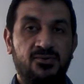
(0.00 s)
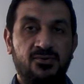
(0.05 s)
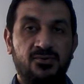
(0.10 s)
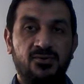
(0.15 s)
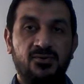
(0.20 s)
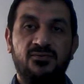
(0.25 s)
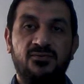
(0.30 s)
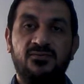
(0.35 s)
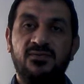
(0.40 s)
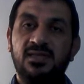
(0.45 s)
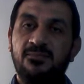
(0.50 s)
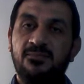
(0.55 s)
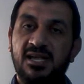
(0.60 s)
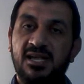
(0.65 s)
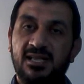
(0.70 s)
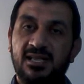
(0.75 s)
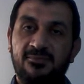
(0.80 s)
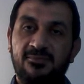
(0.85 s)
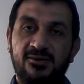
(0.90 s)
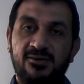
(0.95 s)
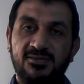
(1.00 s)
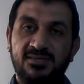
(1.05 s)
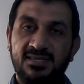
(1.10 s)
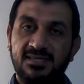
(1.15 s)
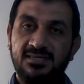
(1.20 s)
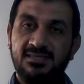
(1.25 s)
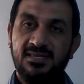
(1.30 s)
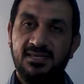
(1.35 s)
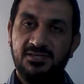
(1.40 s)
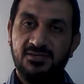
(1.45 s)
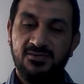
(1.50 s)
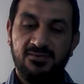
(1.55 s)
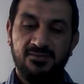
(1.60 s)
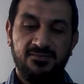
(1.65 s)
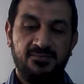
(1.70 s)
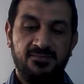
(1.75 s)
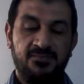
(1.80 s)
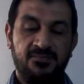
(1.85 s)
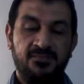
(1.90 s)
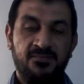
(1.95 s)
to know your feedback about this
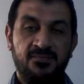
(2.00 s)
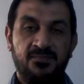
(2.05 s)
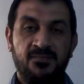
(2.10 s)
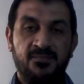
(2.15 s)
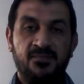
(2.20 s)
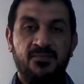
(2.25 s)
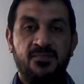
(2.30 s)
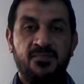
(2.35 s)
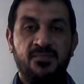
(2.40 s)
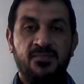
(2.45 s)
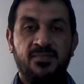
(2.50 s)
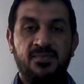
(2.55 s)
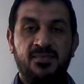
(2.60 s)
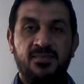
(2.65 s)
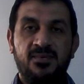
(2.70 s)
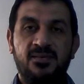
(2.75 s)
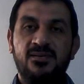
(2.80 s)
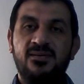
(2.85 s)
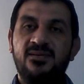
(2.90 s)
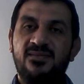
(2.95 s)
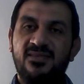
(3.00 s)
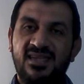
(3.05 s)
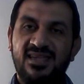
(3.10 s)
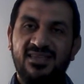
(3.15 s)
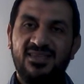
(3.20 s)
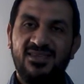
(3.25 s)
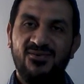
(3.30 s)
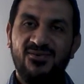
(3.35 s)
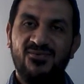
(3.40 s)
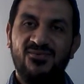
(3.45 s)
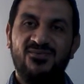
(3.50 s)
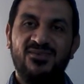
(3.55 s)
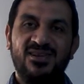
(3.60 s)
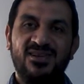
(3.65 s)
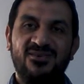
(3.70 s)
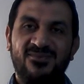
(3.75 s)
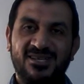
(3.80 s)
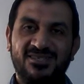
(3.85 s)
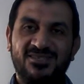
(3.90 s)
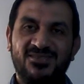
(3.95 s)
session. Thank you
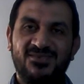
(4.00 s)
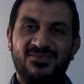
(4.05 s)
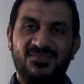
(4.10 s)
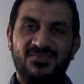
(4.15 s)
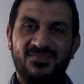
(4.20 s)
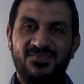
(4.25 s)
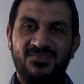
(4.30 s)
very much.